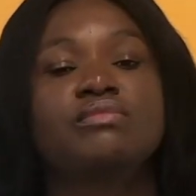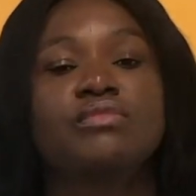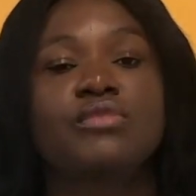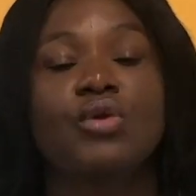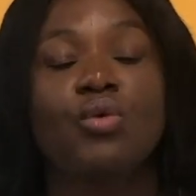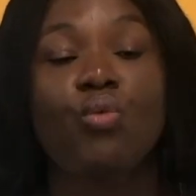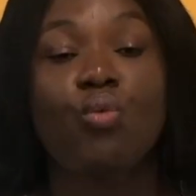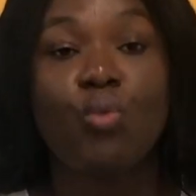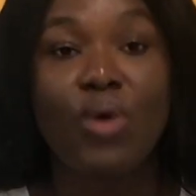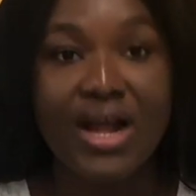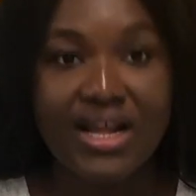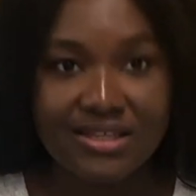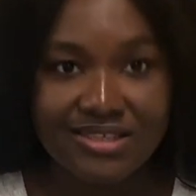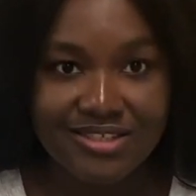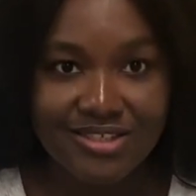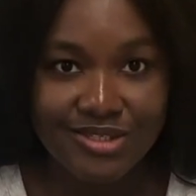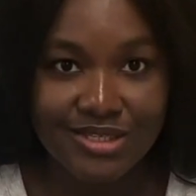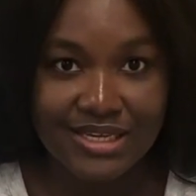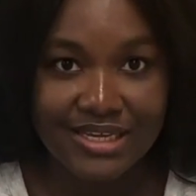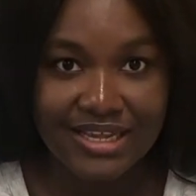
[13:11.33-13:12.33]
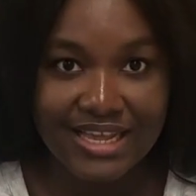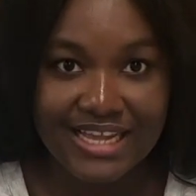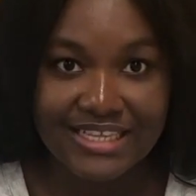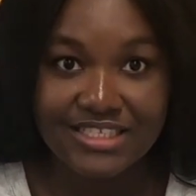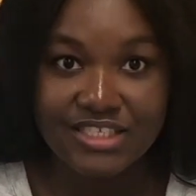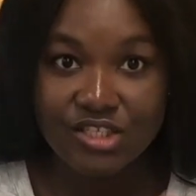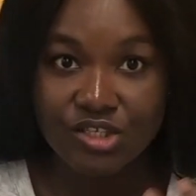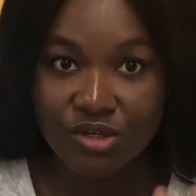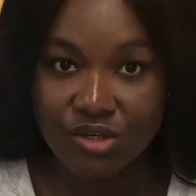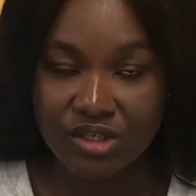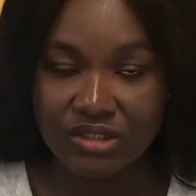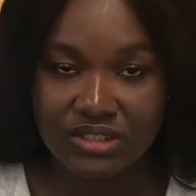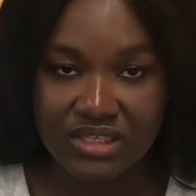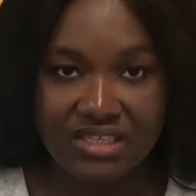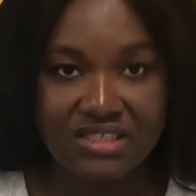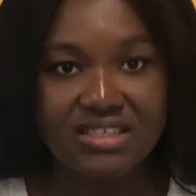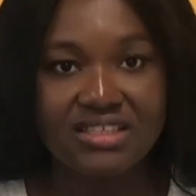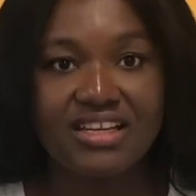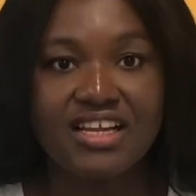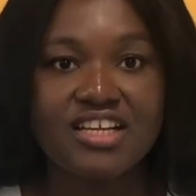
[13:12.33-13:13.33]
Once you get to your
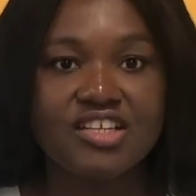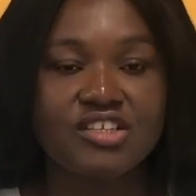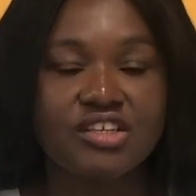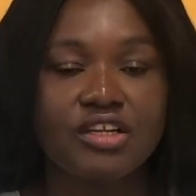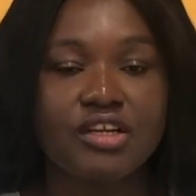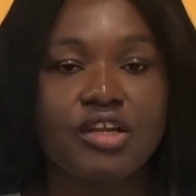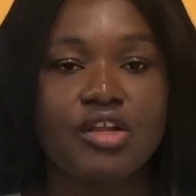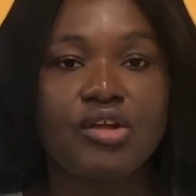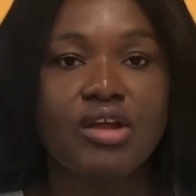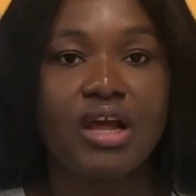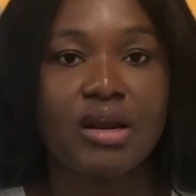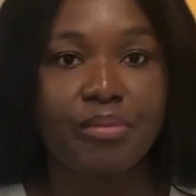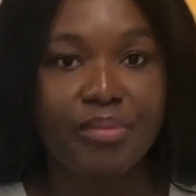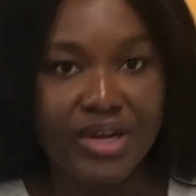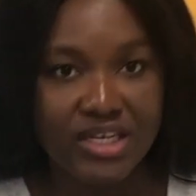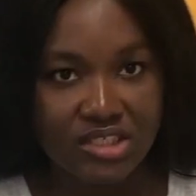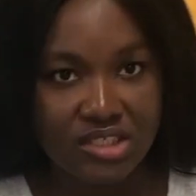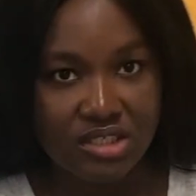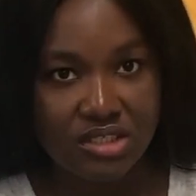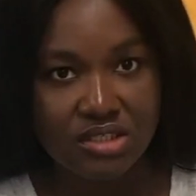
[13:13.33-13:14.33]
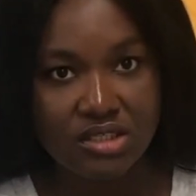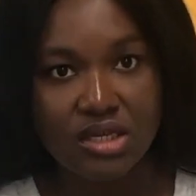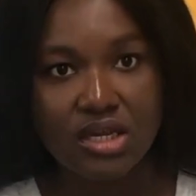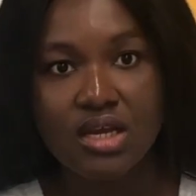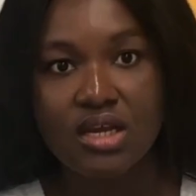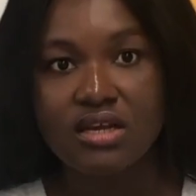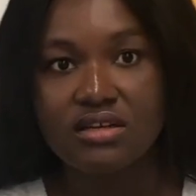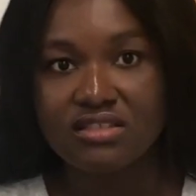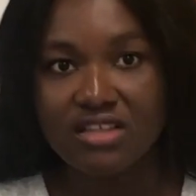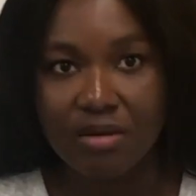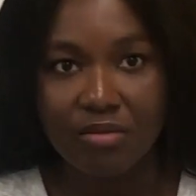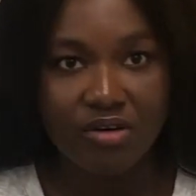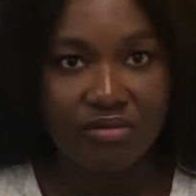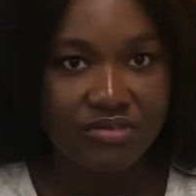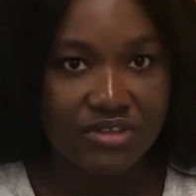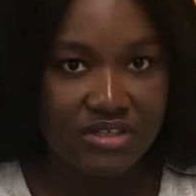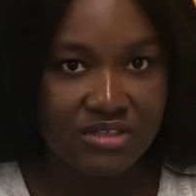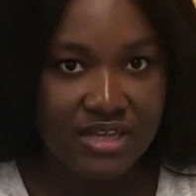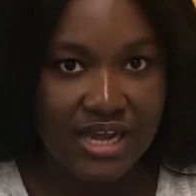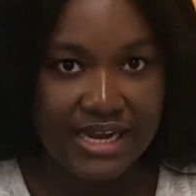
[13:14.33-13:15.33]
destination, you can purchase some of
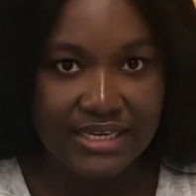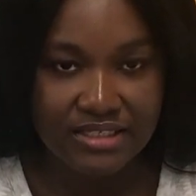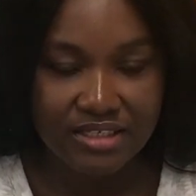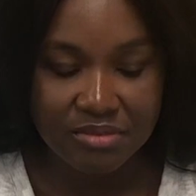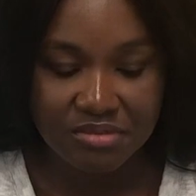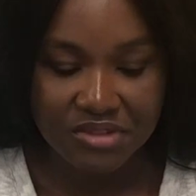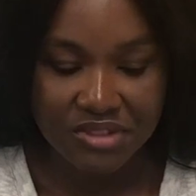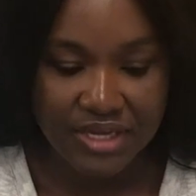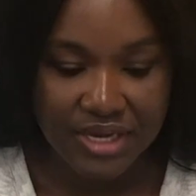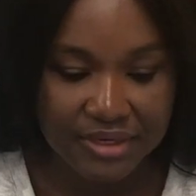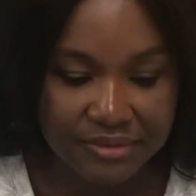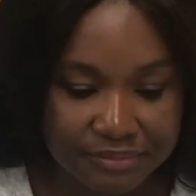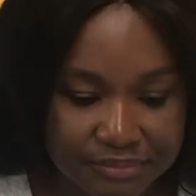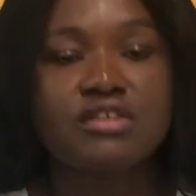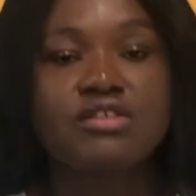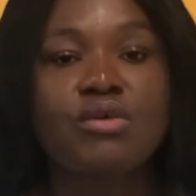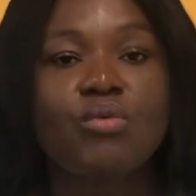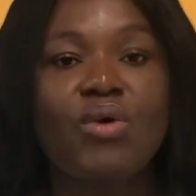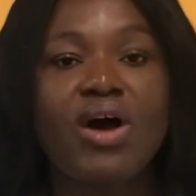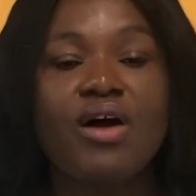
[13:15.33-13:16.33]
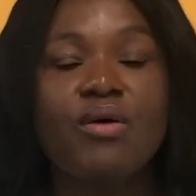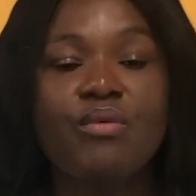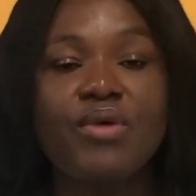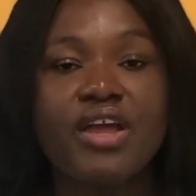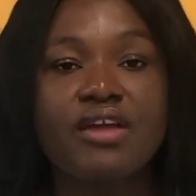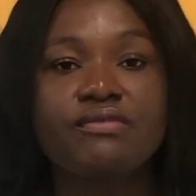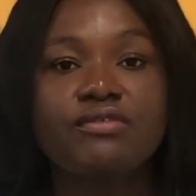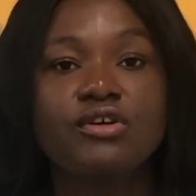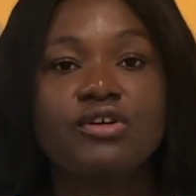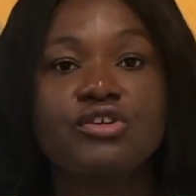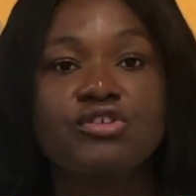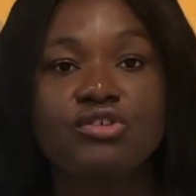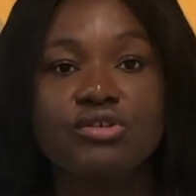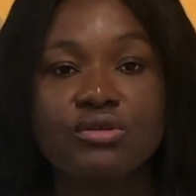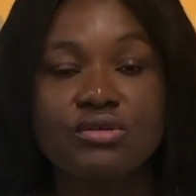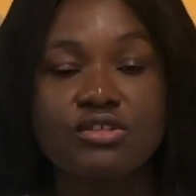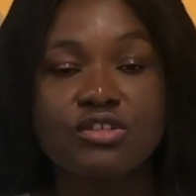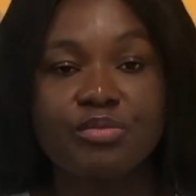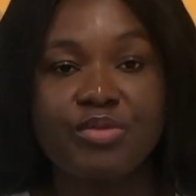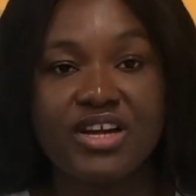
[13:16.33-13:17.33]
these items there. So one way for you
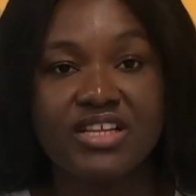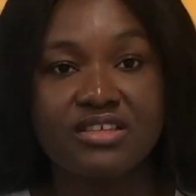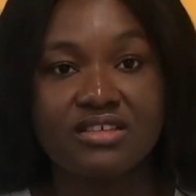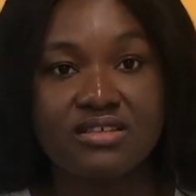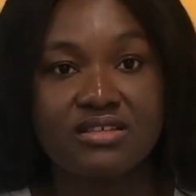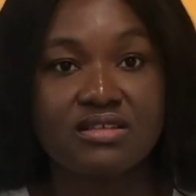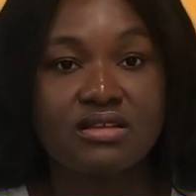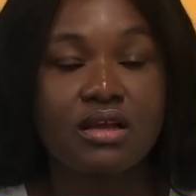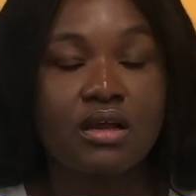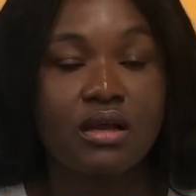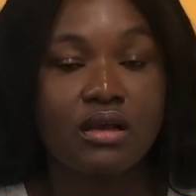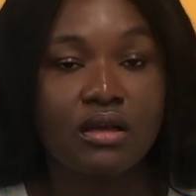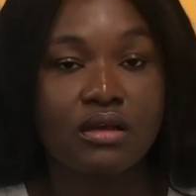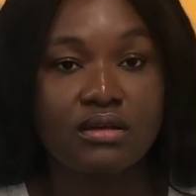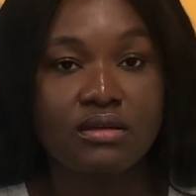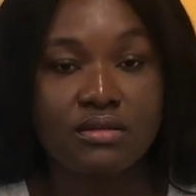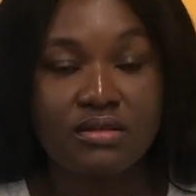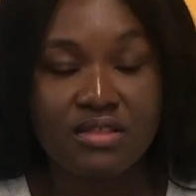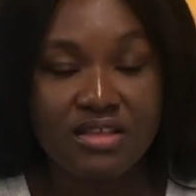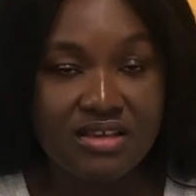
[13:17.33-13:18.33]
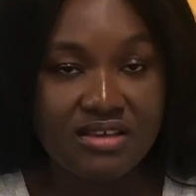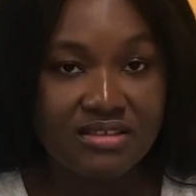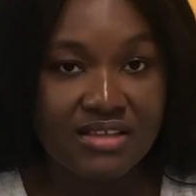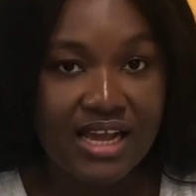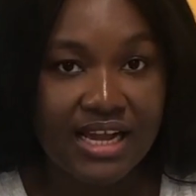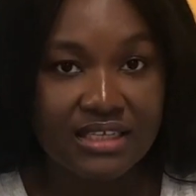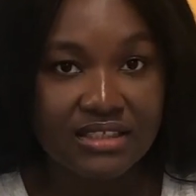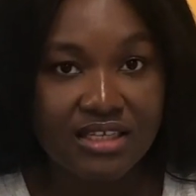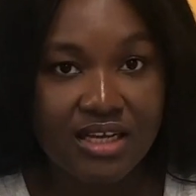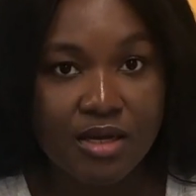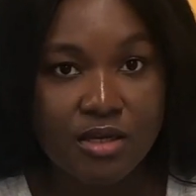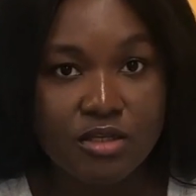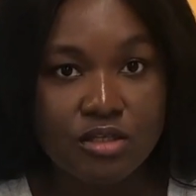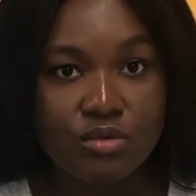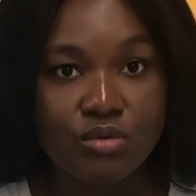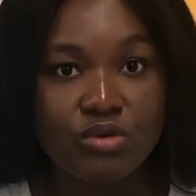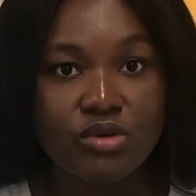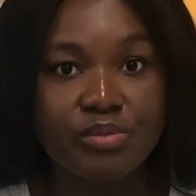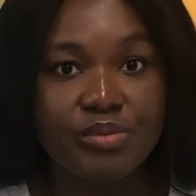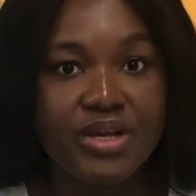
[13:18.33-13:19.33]
to purchase these items
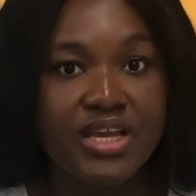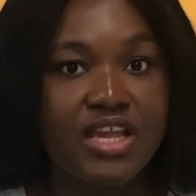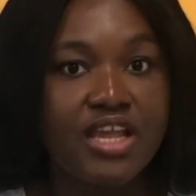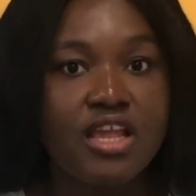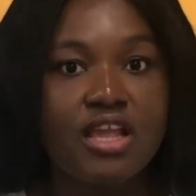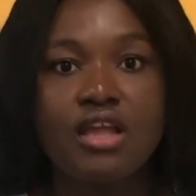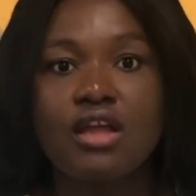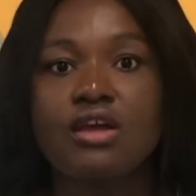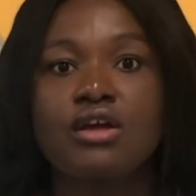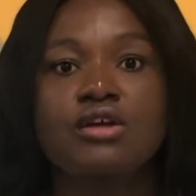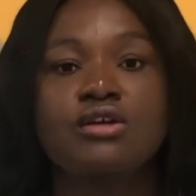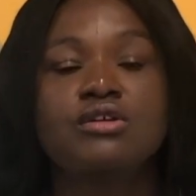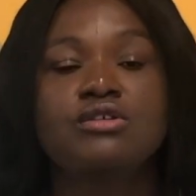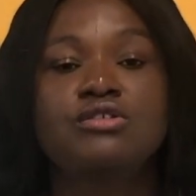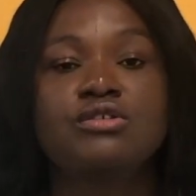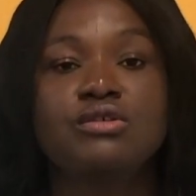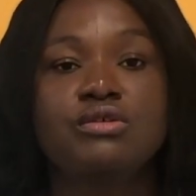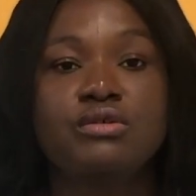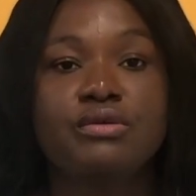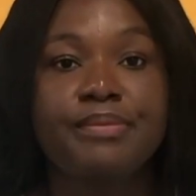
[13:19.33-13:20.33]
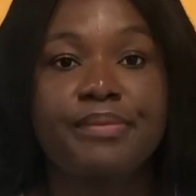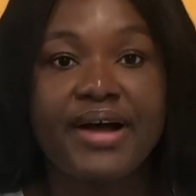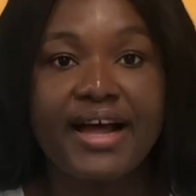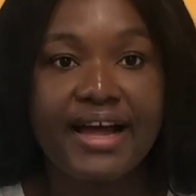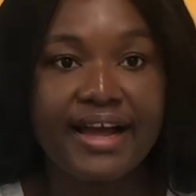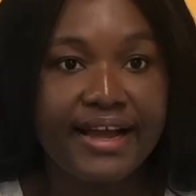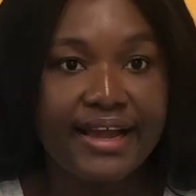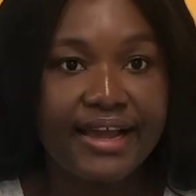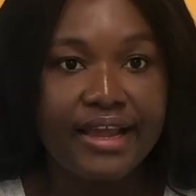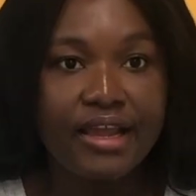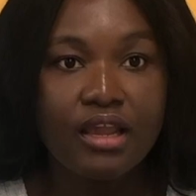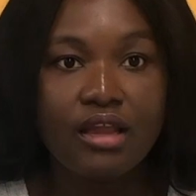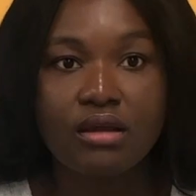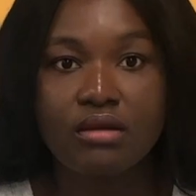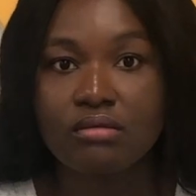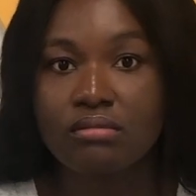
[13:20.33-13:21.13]
will be to buy